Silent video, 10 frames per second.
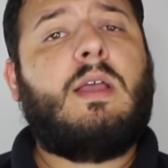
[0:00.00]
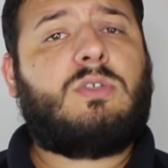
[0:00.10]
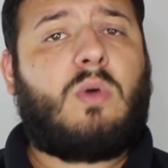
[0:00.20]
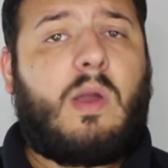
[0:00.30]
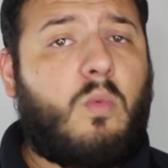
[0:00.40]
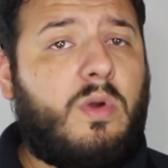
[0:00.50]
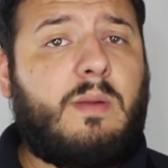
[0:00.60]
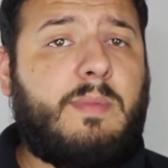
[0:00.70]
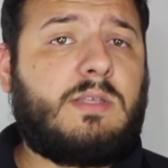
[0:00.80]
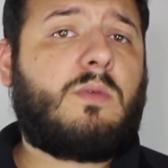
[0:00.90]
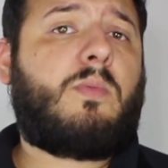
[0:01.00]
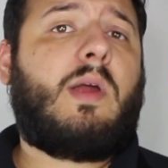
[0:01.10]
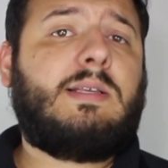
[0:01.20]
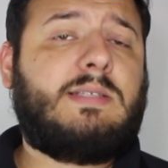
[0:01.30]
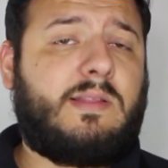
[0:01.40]
so I wouldn't be
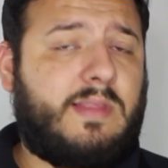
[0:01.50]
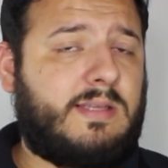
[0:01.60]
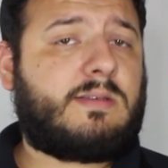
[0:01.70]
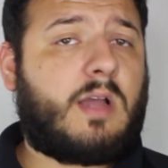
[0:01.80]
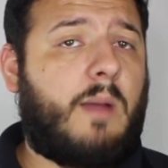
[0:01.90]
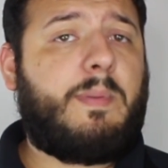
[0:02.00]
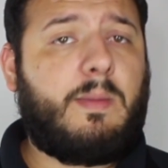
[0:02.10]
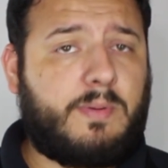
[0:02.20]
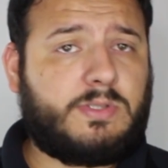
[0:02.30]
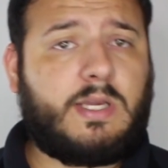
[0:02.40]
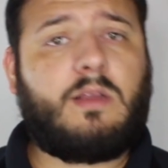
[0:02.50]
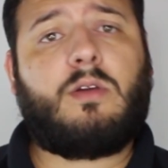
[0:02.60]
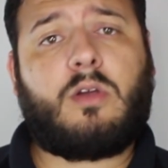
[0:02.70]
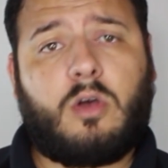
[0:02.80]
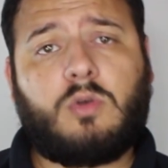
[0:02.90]
surprised that this copy in
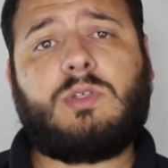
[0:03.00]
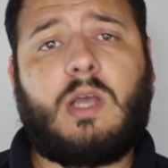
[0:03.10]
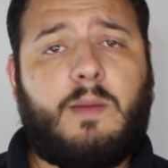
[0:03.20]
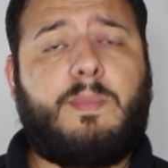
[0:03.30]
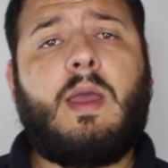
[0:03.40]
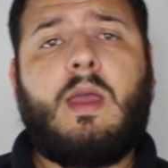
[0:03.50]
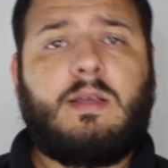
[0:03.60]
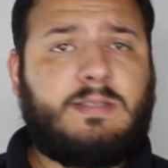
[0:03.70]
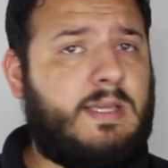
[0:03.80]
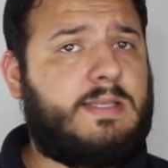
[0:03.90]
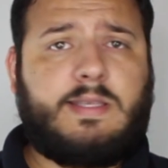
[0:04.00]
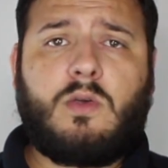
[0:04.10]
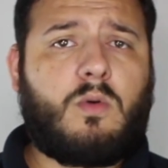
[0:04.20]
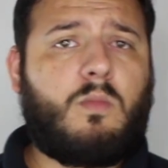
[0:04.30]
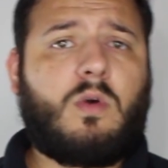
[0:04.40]
particular goes up
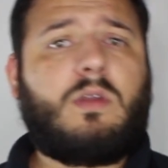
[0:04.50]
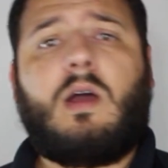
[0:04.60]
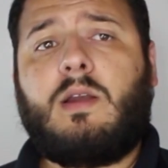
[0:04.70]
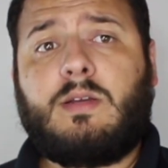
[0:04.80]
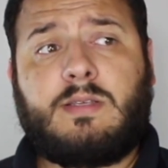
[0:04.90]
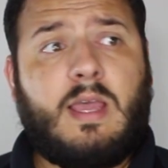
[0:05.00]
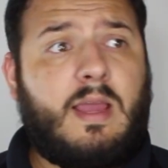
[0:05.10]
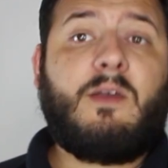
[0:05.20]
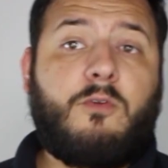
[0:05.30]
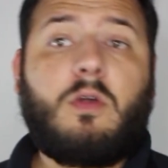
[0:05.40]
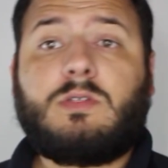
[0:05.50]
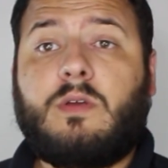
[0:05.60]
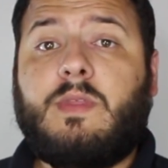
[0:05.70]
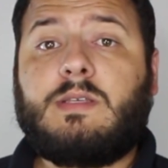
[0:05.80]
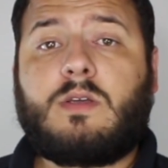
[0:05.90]
60 or more dollars. The foils
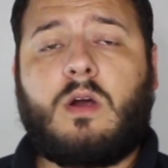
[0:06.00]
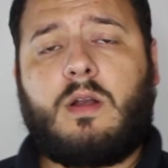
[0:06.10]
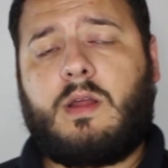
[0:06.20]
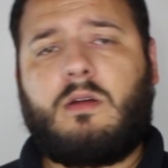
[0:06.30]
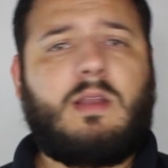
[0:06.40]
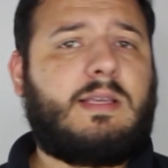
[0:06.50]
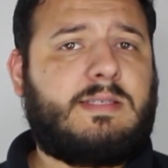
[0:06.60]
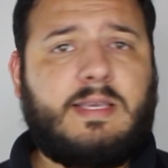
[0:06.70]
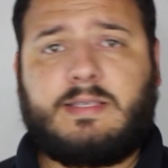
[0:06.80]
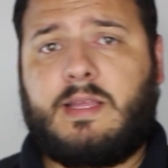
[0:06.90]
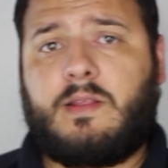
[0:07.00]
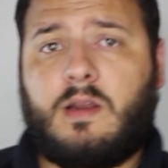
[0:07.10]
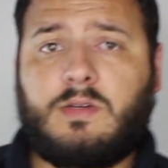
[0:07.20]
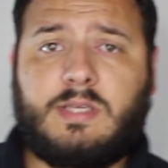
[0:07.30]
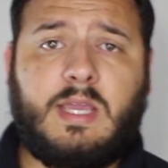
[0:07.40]
of this card are like
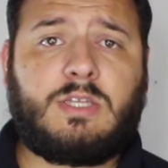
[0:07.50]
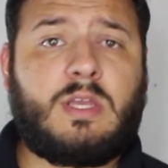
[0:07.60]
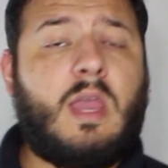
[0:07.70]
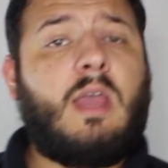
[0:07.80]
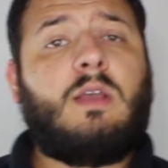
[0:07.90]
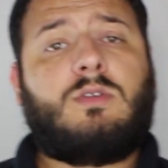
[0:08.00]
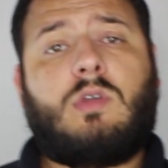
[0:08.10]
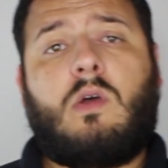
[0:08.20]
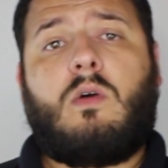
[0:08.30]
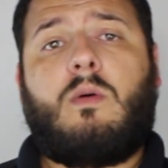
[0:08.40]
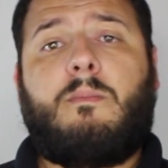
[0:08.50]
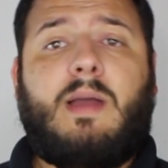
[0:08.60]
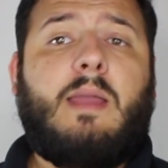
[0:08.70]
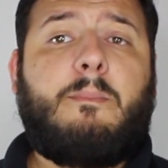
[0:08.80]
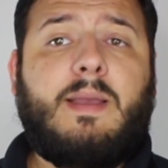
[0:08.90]
$60 each, so
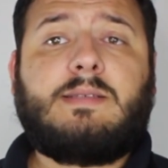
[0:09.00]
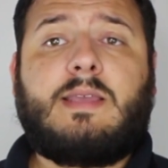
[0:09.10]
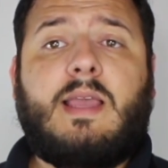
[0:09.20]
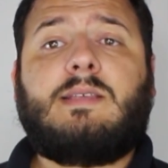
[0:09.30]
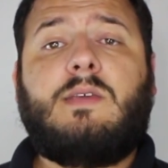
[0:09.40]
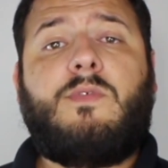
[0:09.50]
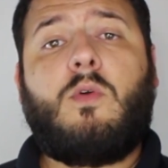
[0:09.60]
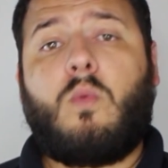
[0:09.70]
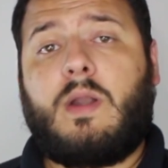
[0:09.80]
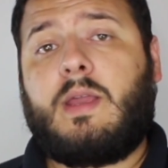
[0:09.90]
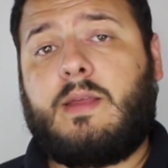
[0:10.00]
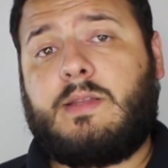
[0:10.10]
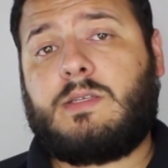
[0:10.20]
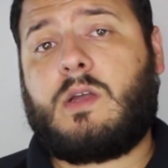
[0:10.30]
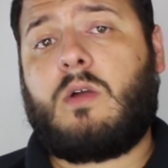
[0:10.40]
my best guess, if you want to
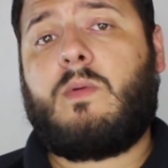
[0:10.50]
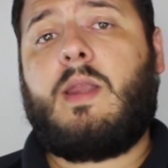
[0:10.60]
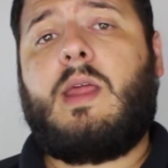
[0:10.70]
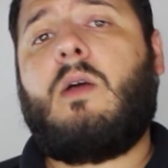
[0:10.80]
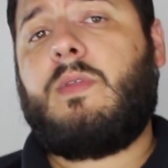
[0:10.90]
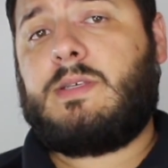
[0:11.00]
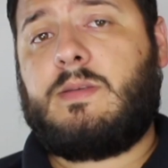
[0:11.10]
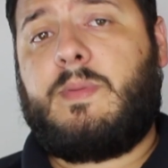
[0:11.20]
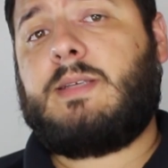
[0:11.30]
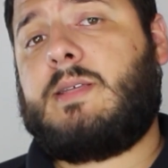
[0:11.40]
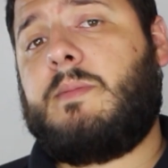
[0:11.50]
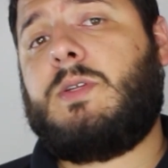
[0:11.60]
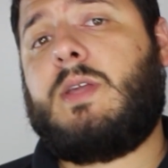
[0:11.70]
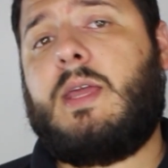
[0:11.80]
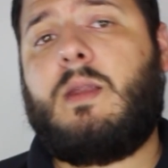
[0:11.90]
get this card right now, this is the best time
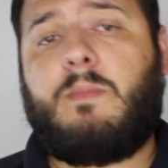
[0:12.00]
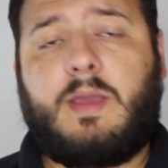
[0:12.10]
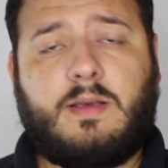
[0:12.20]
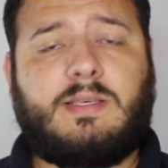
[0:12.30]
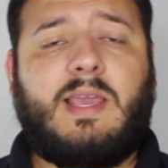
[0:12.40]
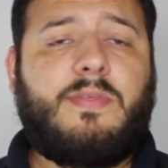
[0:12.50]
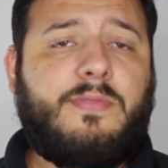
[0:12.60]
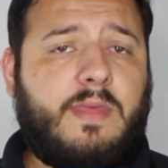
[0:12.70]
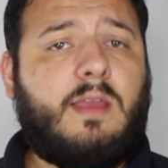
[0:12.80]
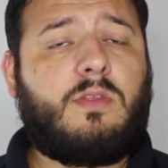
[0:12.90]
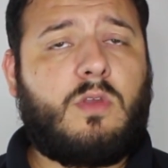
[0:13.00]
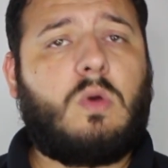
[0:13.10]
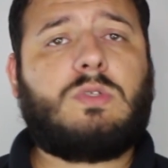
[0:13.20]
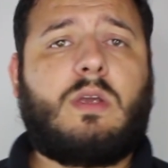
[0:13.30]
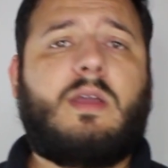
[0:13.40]
to get it, because I think
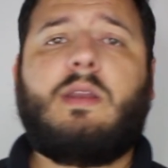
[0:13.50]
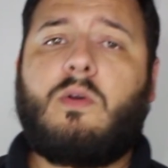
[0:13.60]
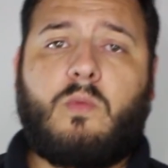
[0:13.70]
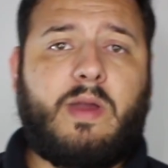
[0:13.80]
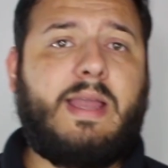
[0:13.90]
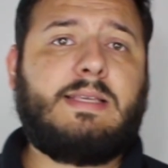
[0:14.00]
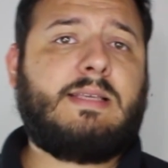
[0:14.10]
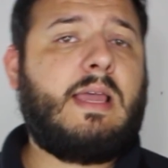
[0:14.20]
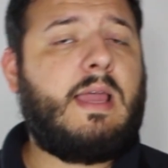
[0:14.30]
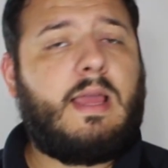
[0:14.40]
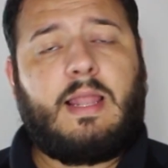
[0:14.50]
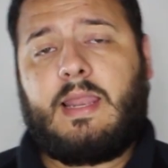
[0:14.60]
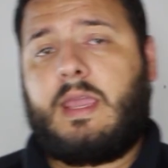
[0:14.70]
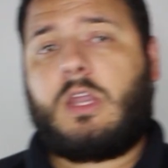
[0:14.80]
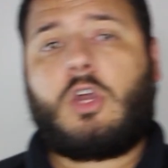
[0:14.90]
those are gonna rise
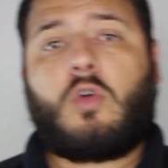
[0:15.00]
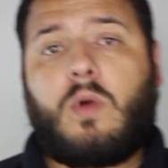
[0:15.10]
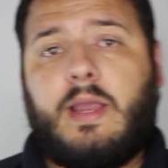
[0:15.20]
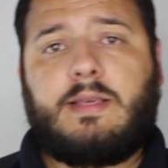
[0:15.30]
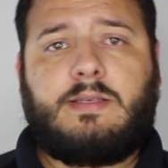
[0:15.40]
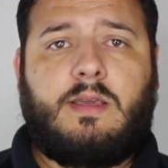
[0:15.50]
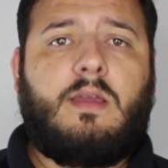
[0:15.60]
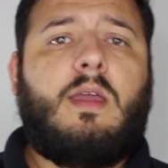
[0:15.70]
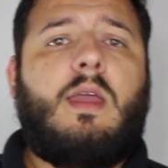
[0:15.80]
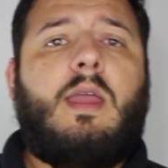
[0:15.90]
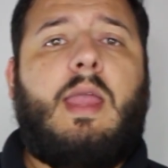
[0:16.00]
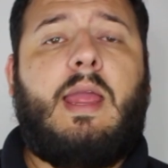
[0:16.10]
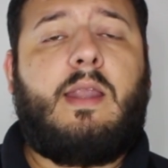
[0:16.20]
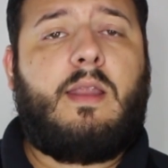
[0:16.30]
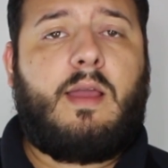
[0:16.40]
like crazy.
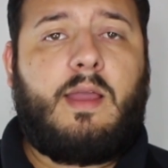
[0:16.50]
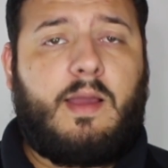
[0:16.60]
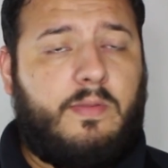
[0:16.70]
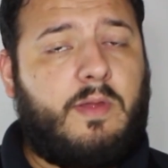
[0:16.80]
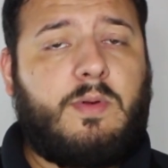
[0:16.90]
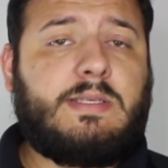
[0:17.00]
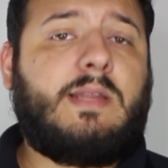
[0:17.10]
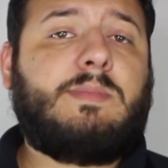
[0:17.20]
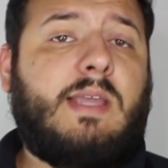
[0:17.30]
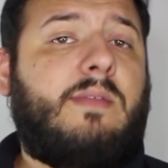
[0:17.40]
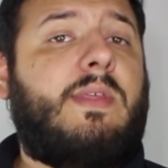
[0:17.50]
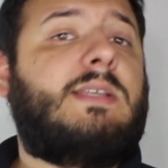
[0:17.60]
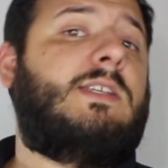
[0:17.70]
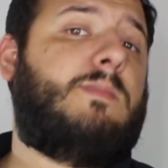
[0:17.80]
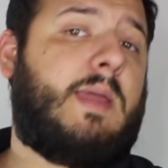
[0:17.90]
And the reason I'm saying
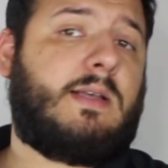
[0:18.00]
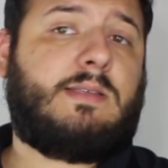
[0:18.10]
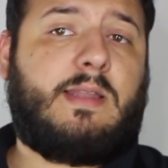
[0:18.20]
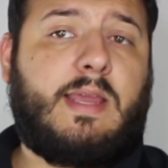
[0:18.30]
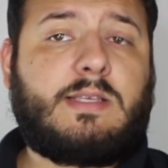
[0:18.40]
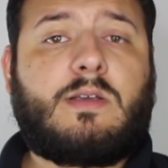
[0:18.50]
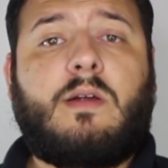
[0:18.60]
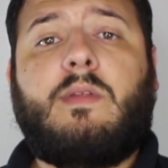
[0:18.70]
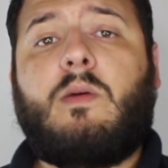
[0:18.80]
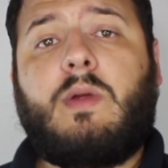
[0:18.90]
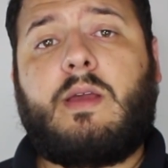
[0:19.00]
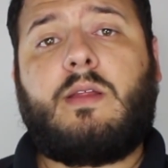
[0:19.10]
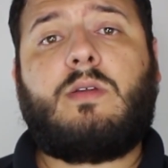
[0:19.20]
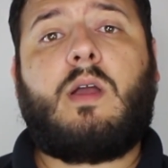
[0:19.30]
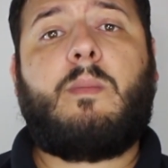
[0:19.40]
this is because the next card that we're
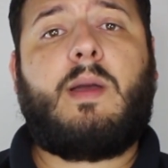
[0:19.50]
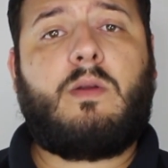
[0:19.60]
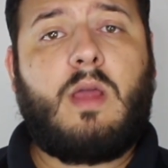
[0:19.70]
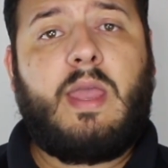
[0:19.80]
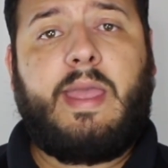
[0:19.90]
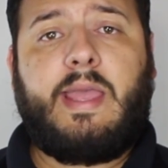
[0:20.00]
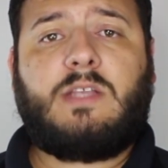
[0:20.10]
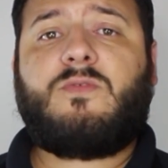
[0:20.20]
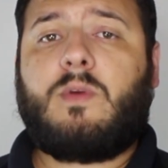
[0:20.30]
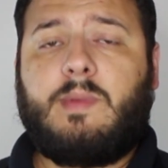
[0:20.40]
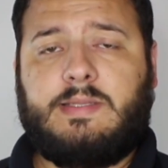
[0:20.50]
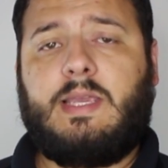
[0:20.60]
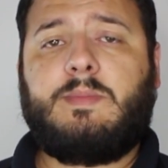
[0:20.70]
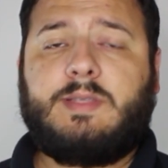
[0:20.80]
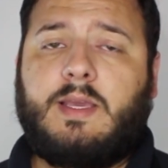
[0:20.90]
going to talk about, it's from the
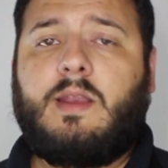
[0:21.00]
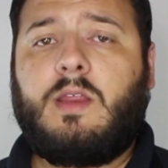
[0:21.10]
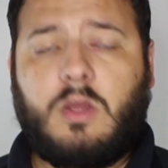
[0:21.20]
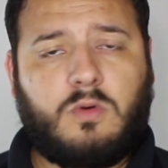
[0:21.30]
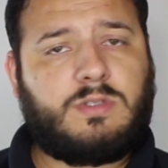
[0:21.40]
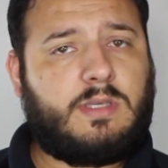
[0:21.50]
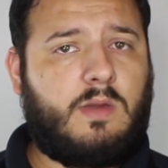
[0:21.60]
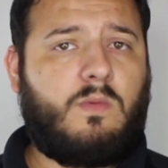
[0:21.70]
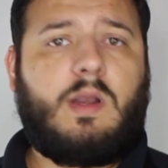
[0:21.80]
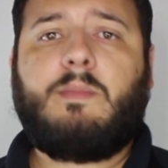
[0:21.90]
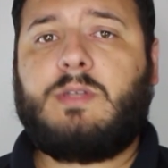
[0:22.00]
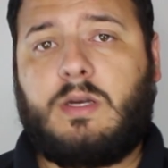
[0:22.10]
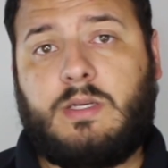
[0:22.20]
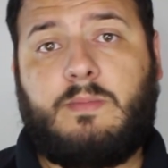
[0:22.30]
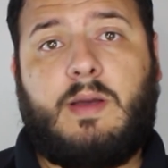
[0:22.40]
same set, and you'll see what I'm
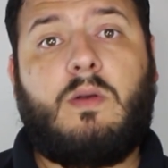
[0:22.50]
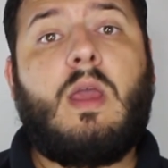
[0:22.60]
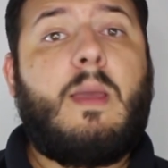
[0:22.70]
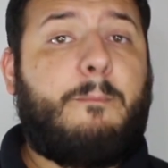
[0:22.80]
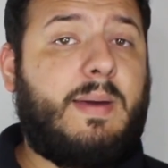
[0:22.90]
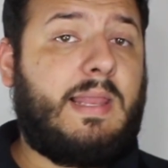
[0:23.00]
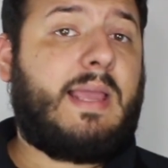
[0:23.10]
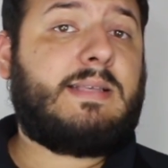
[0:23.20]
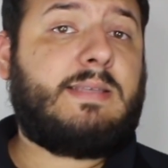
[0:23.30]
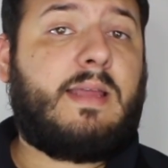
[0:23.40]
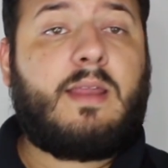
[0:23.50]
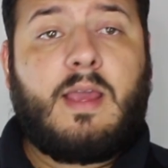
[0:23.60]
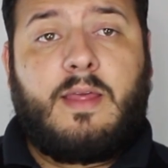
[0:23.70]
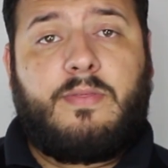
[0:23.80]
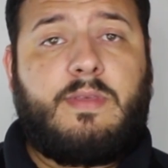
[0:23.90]
talking about. But like I said,
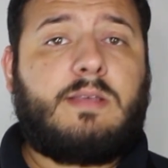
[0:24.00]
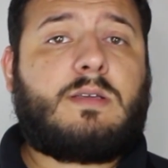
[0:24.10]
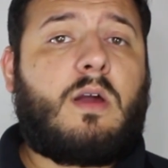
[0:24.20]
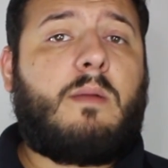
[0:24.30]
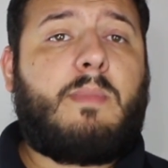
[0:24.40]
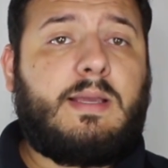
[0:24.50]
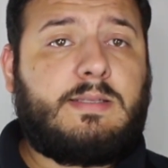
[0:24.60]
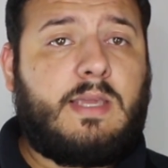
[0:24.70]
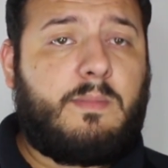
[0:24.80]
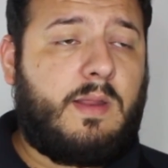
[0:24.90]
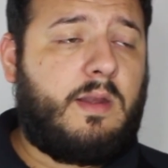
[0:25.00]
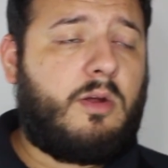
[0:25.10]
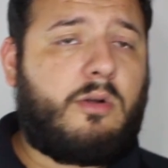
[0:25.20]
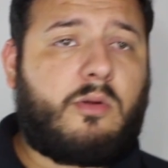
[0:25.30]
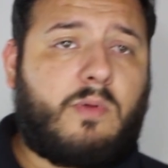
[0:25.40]
this card might see a
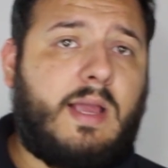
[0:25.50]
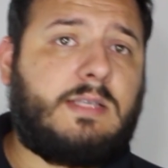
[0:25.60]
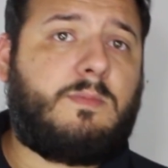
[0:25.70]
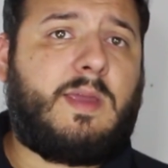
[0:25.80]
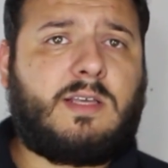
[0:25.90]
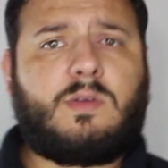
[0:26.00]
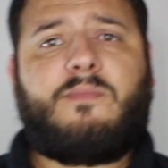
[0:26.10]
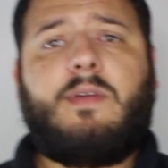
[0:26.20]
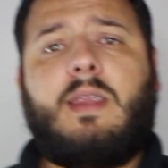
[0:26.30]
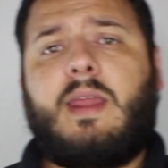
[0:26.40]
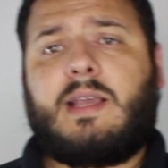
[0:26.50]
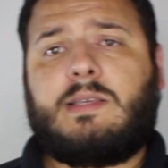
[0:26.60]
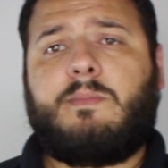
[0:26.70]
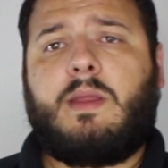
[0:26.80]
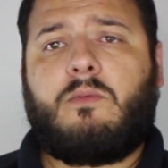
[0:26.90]
meteoric rise because Affinity
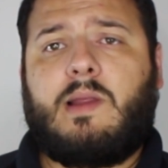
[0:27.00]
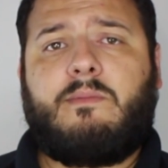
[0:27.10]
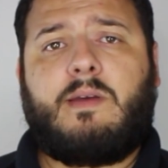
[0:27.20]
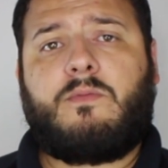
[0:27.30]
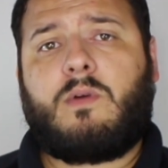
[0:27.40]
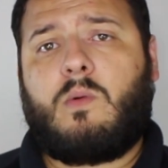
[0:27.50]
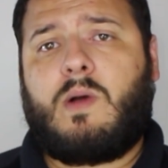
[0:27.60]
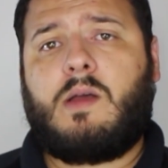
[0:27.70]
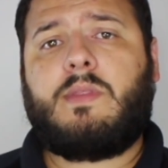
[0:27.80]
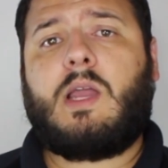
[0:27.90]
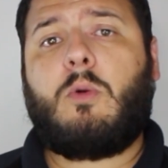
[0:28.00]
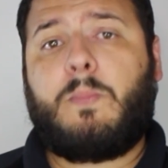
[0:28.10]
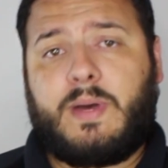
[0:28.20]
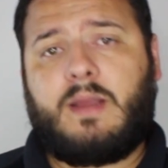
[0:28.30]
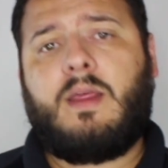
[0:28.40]
hasn't been relevant for a while
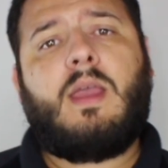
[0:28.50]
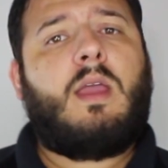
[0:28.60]
now, but